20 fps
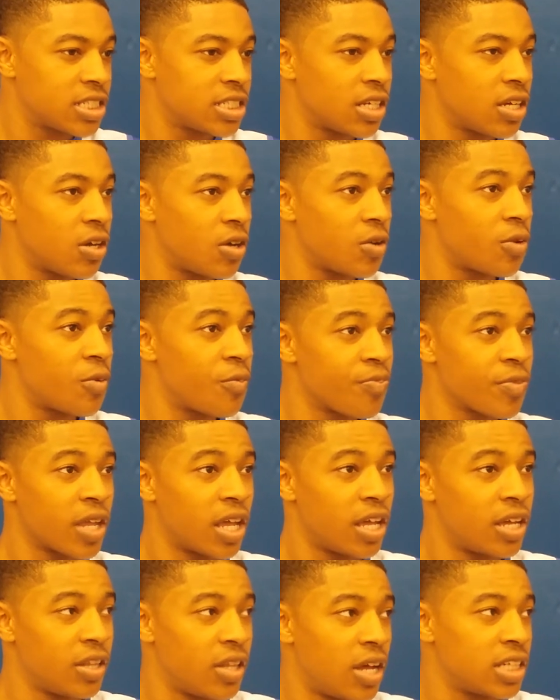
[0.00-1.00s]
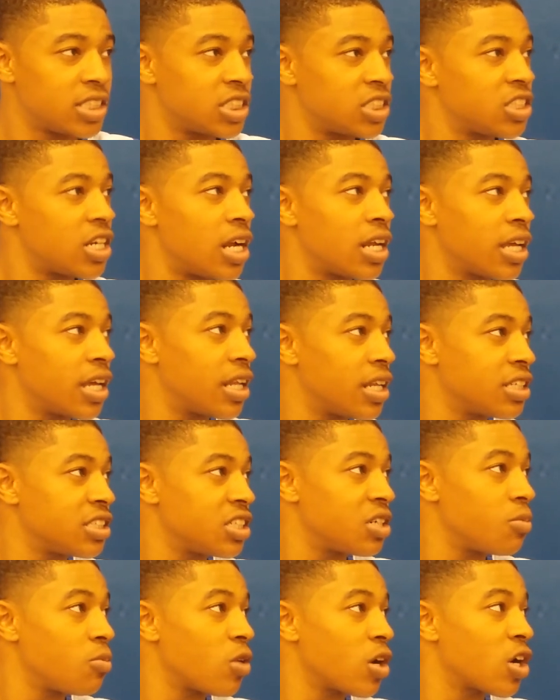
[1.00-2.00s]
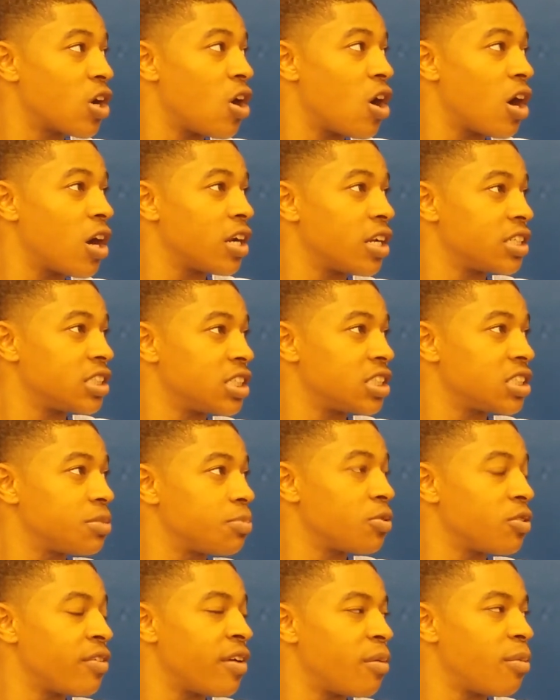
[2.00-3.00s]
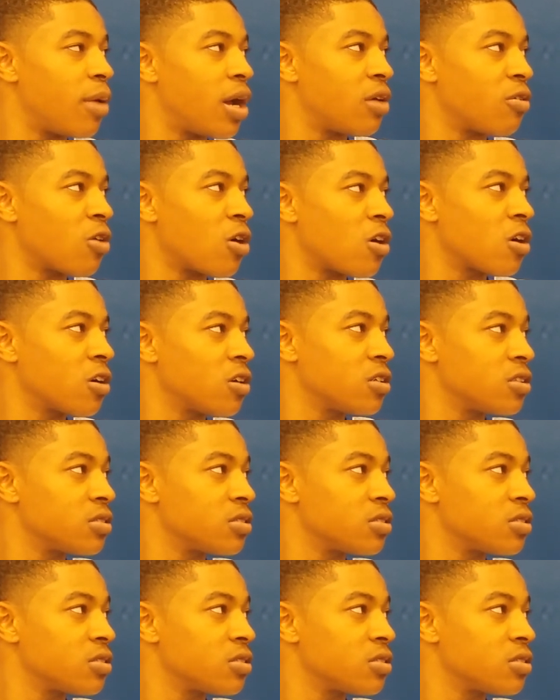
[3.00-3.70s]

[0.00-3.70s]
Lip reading: So, you know, I just try to get in the gym, work hard, and just prove everybody wrong.